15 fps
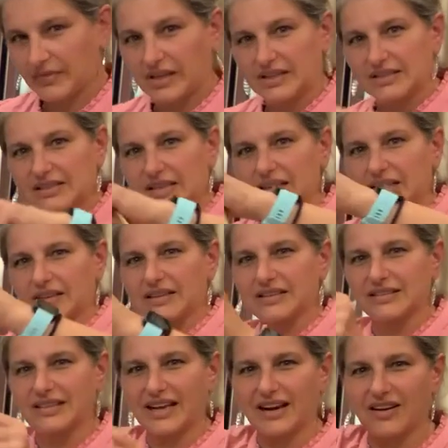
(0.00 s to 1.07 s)
See, isn't
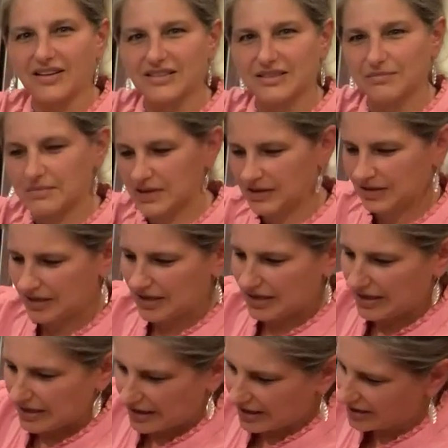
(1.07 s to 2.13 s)
that awesome?
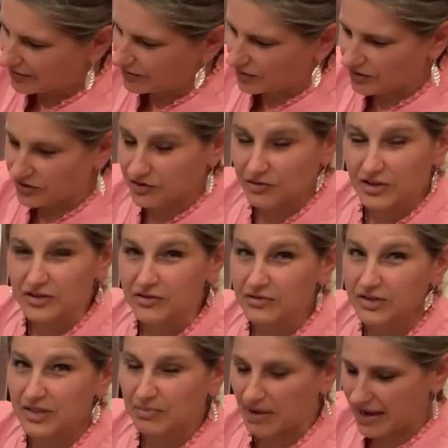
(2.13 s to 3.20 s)
You can do
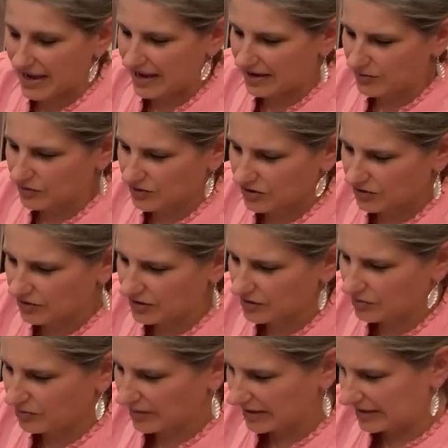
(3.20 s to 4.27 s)
this by hand, we'll show you,
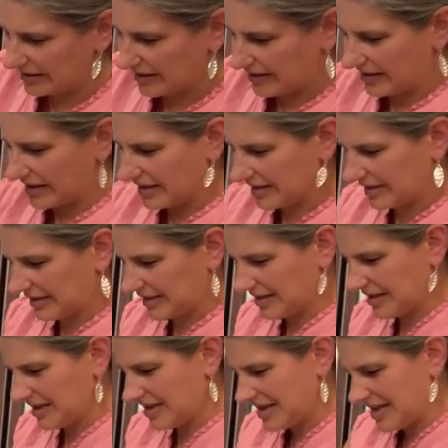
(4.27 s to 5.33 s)
but this
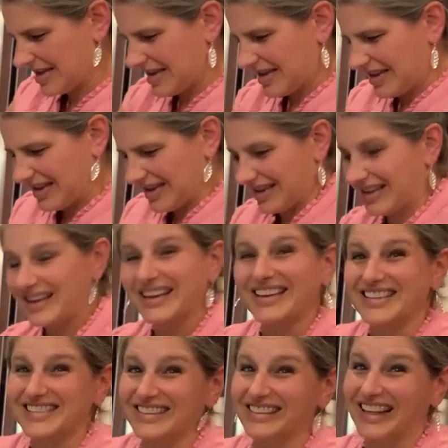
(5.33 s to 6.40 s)

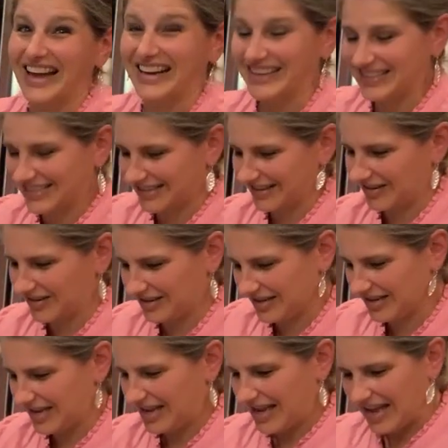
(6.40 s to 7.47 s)
is a lot easier.
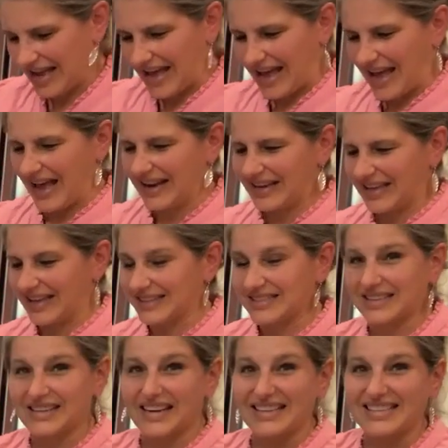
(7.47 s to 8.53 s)
And it gets
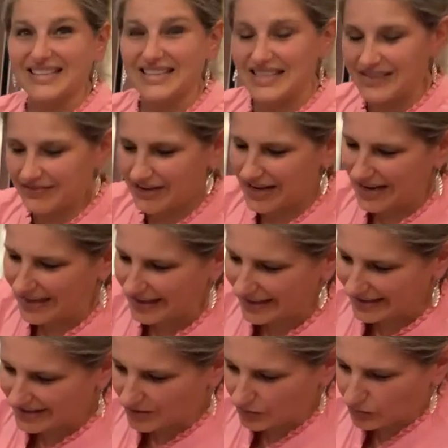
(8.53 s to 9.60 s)
it nice and even, and it
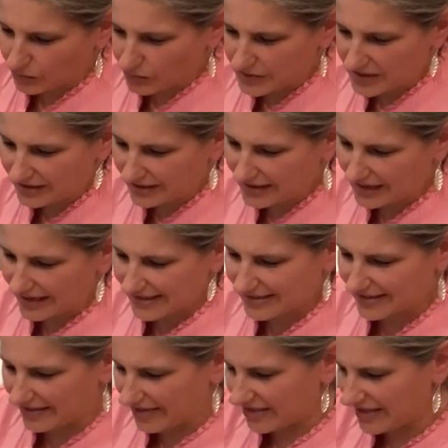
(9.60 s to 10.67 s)
gets it really nice
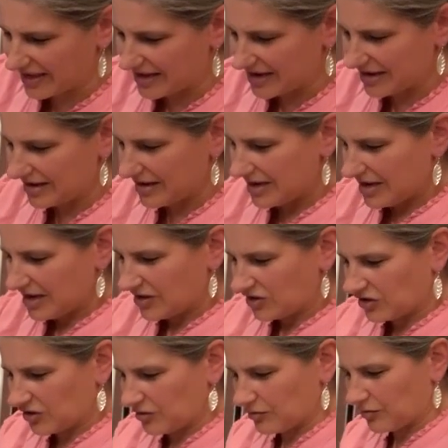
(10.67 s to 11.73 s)
and thin
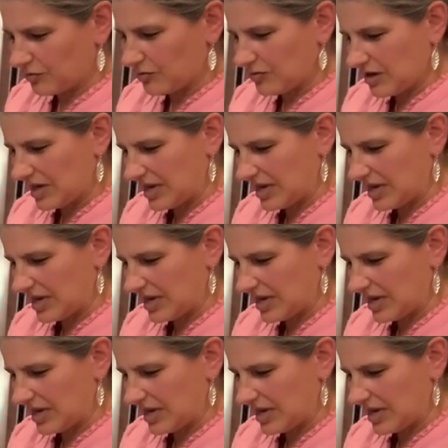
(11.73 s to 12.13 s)
to